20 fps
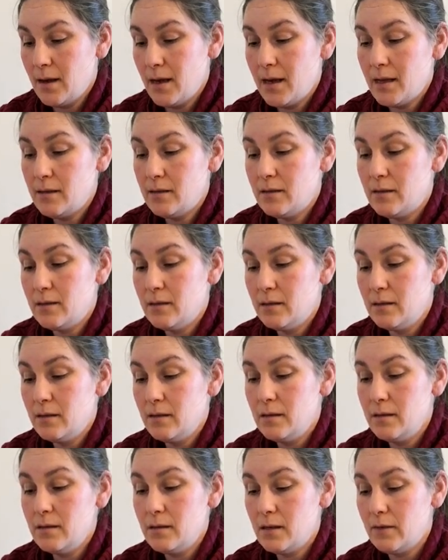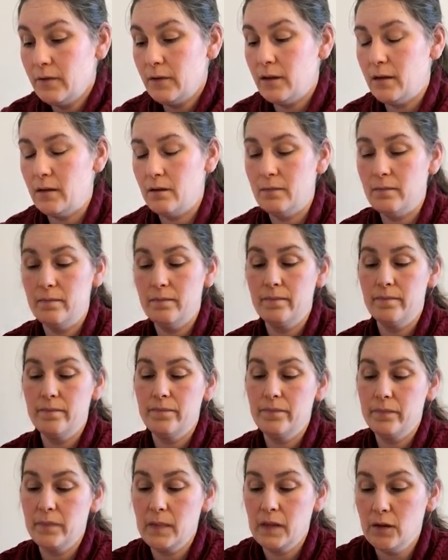at 7.
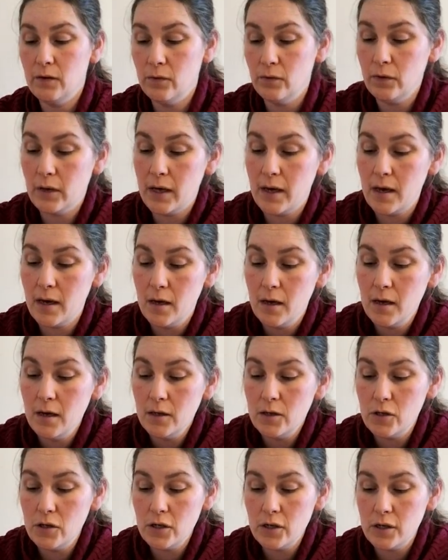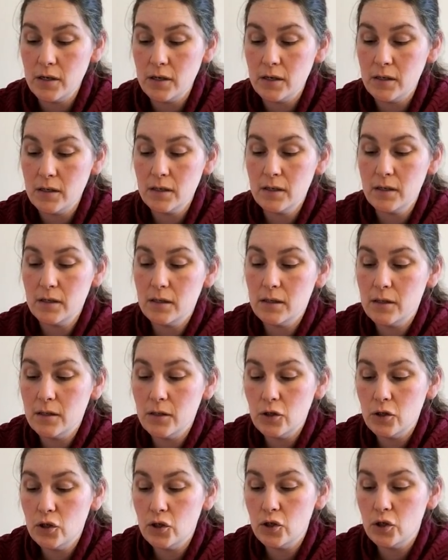Okay, so you can
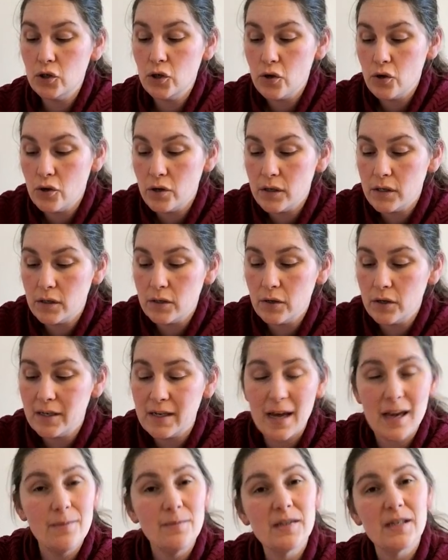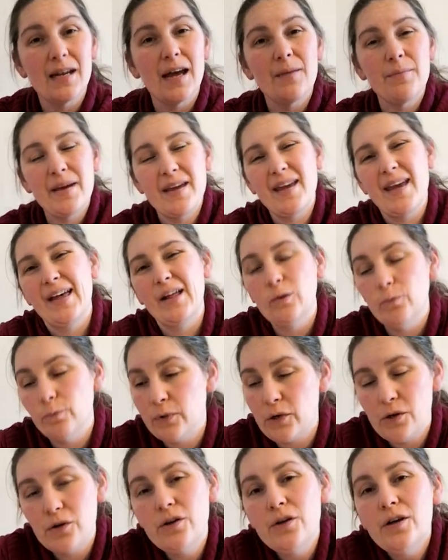choose your times, and that might
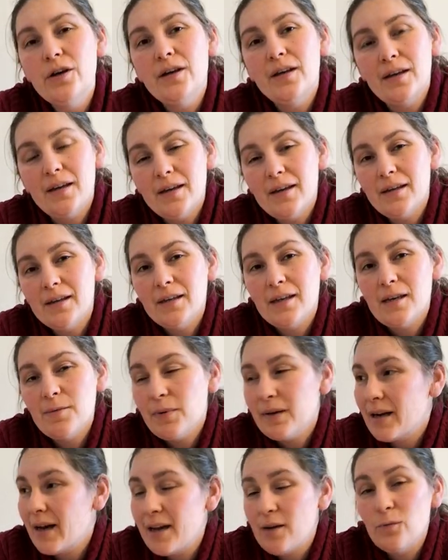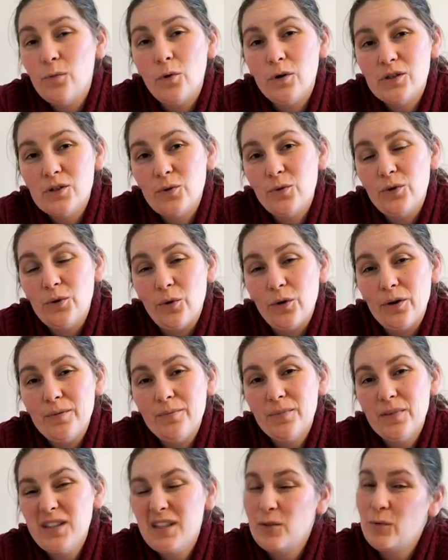help you keep an eye on what's going on,
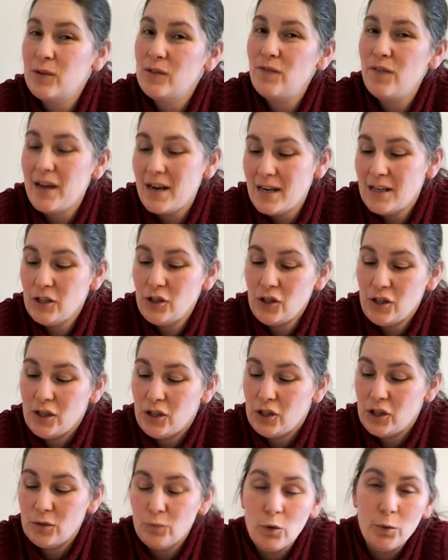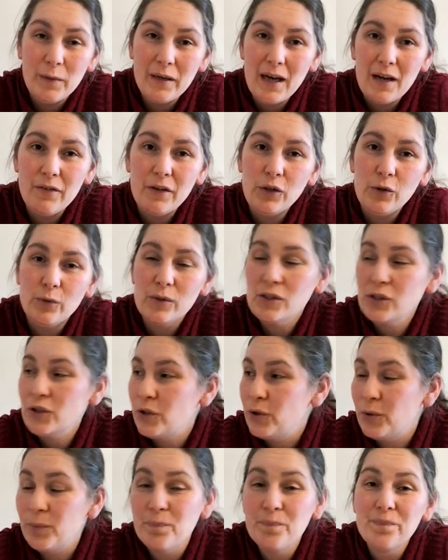because I know it's very strange at the moment having no
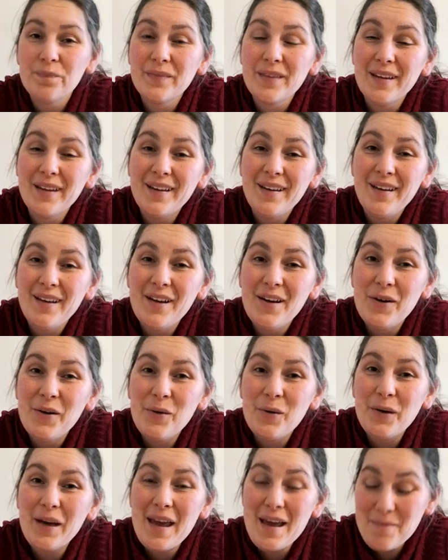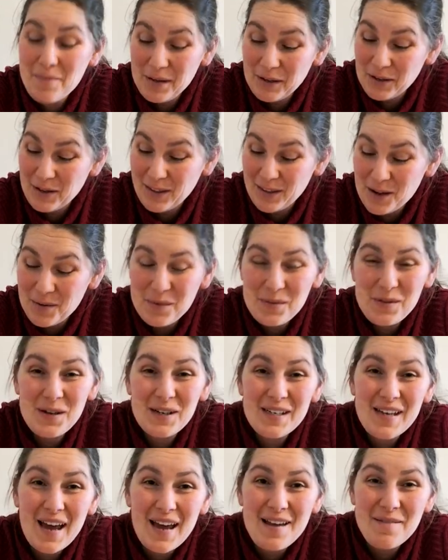school. Okay, but good luck with your
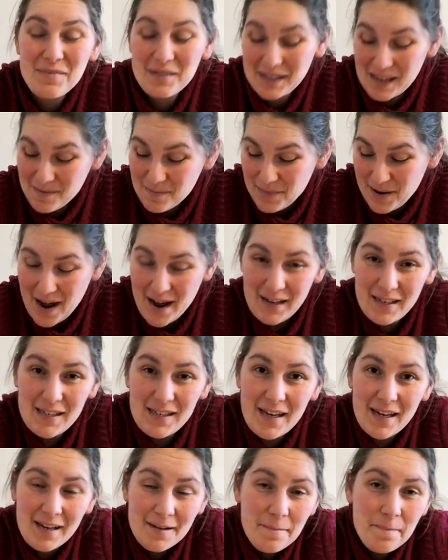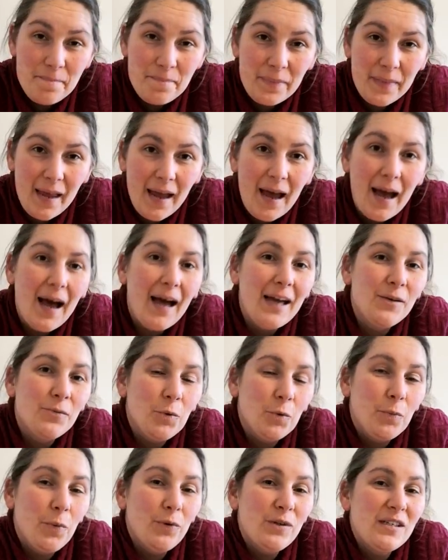times, keep practicing, and
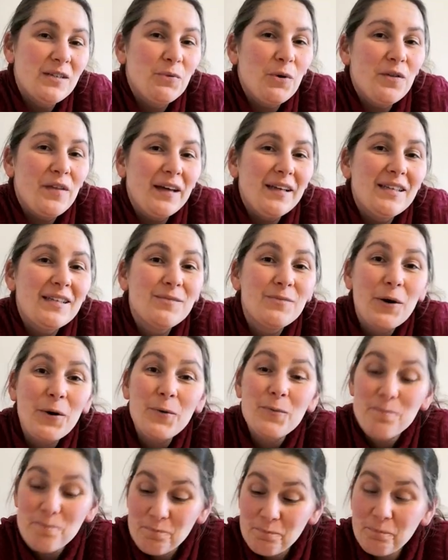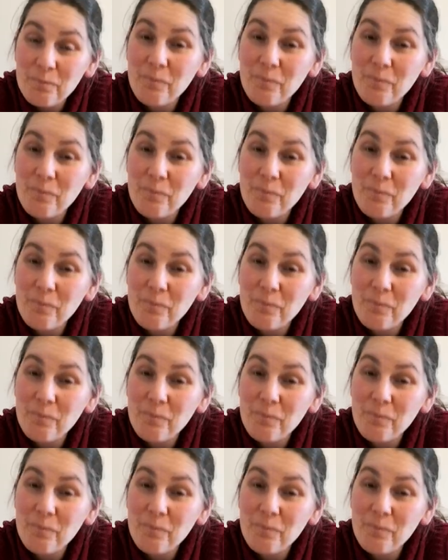we'll post more things tomorrow.